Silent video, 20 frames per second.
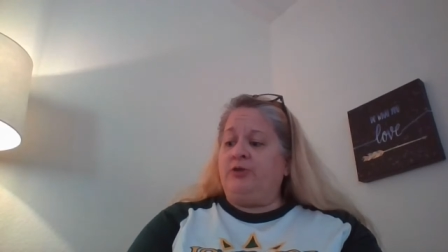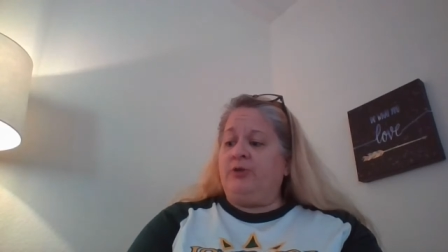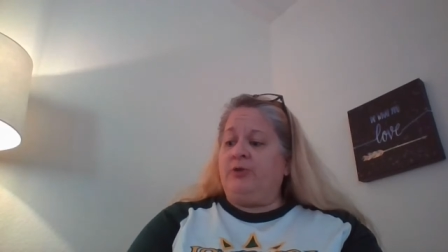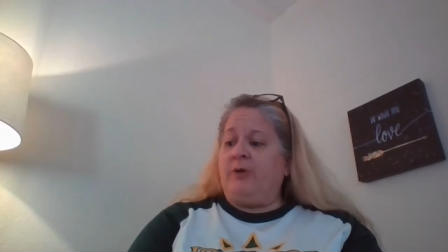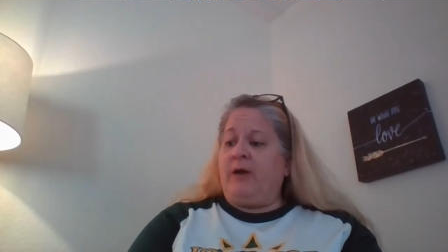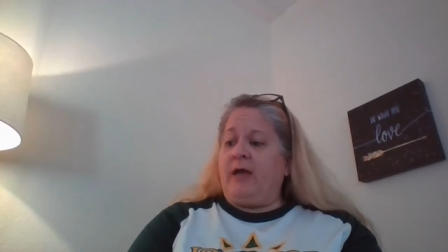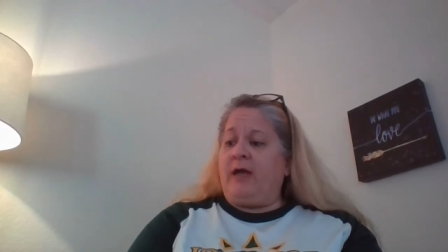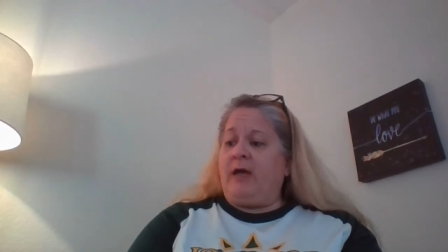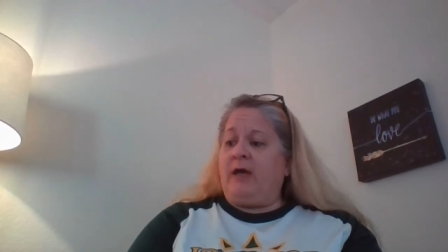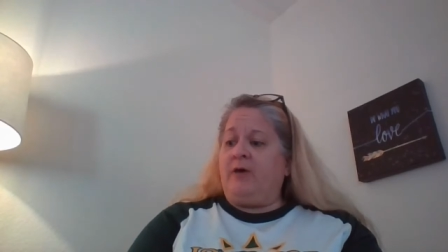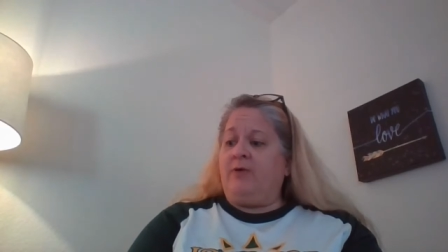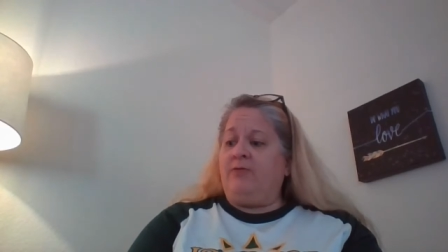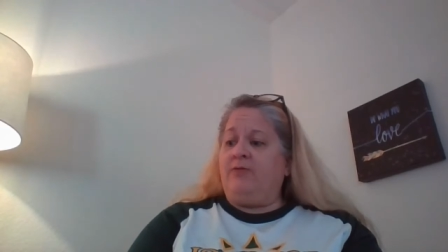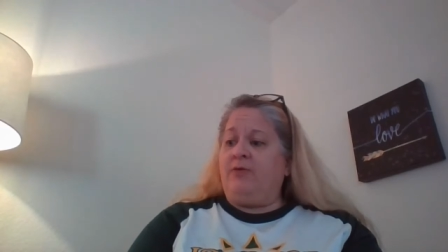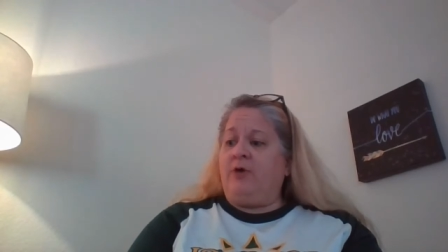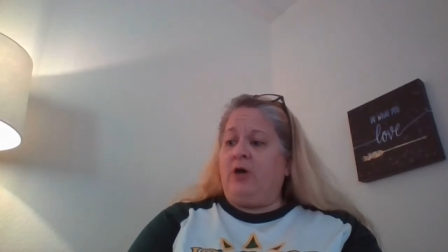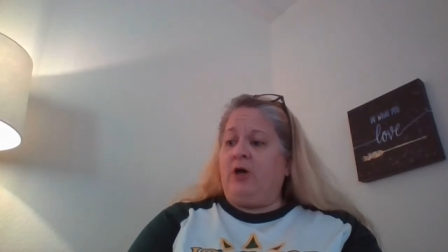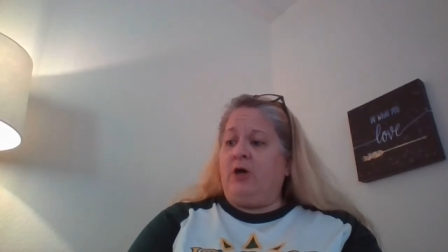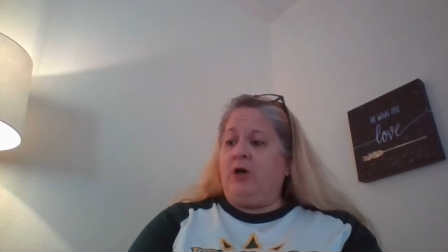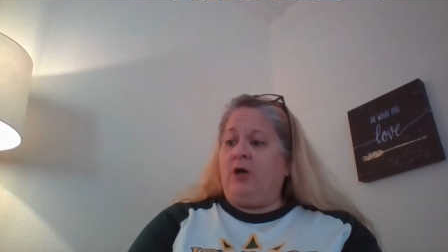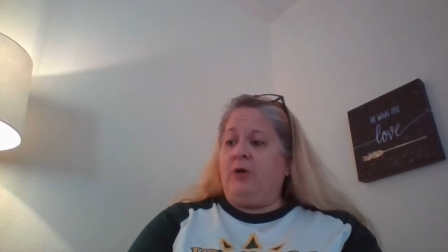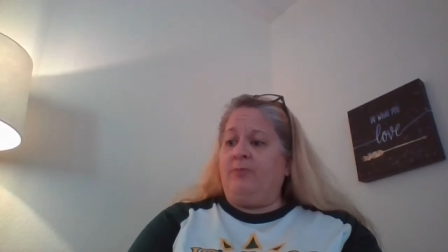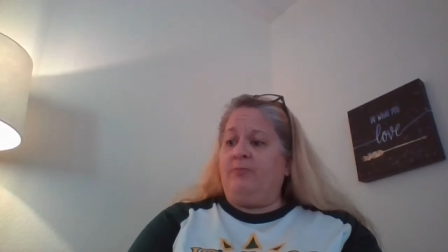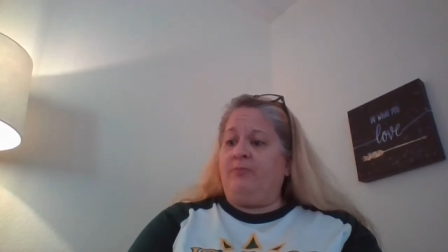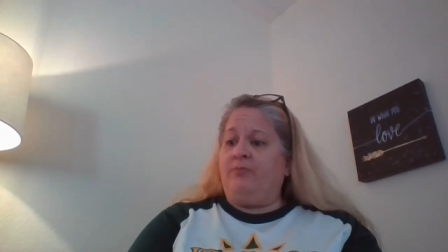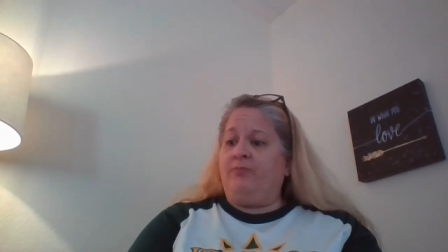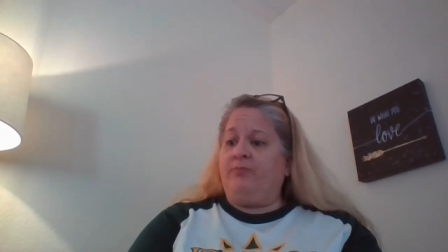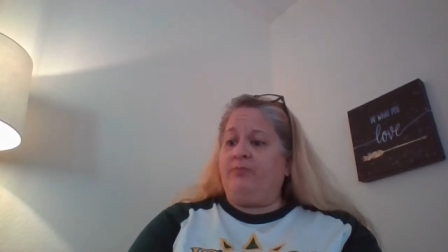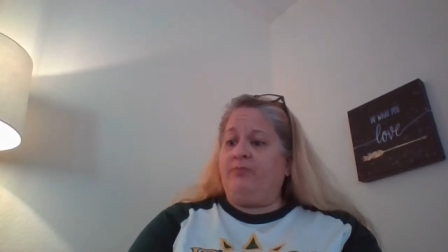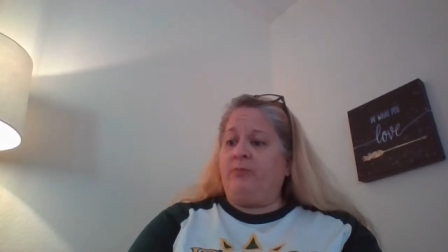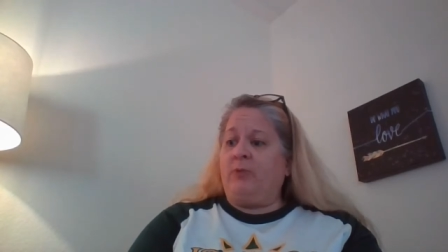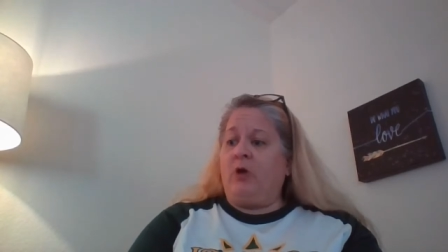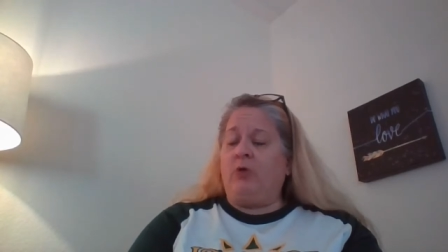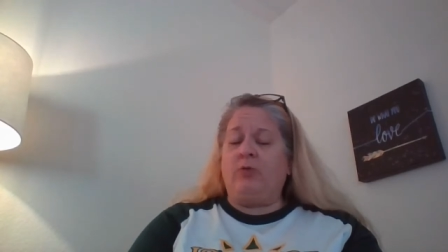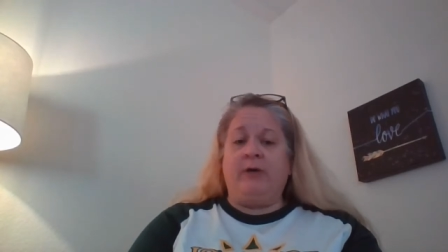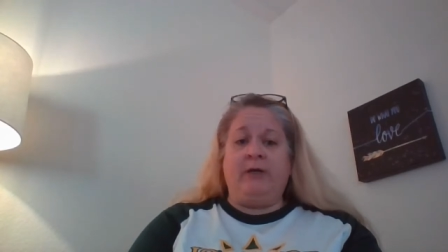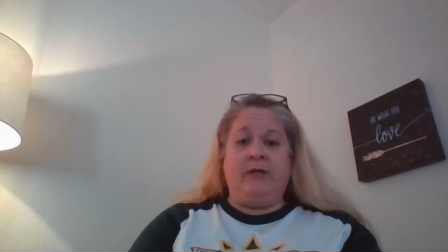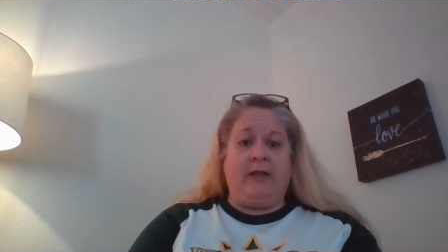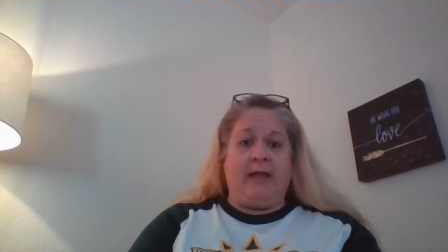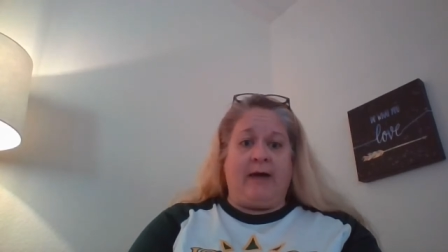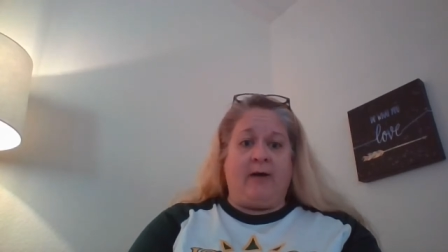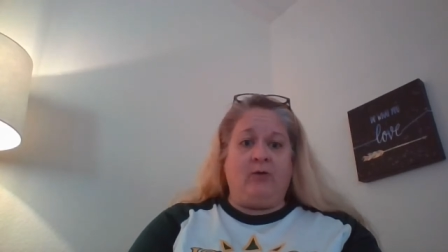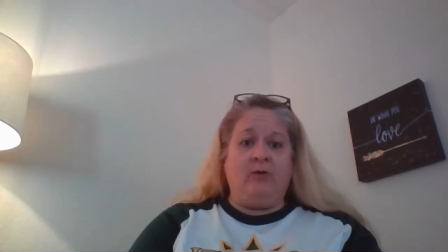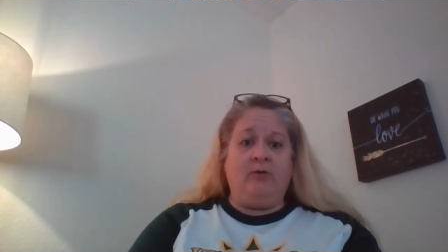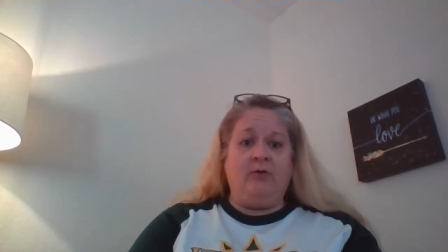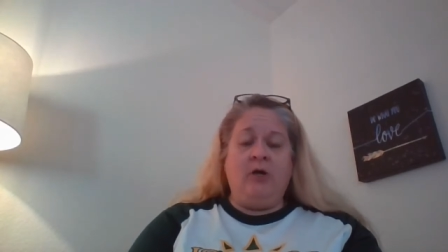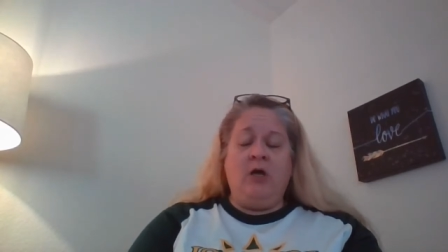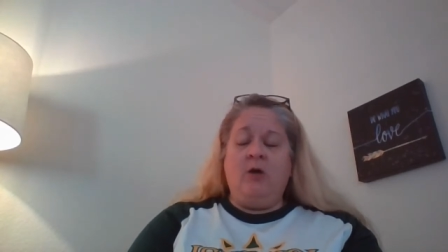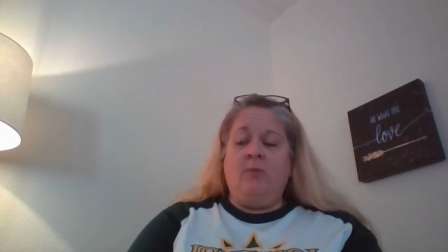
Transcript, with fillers: to have um, a read aloud,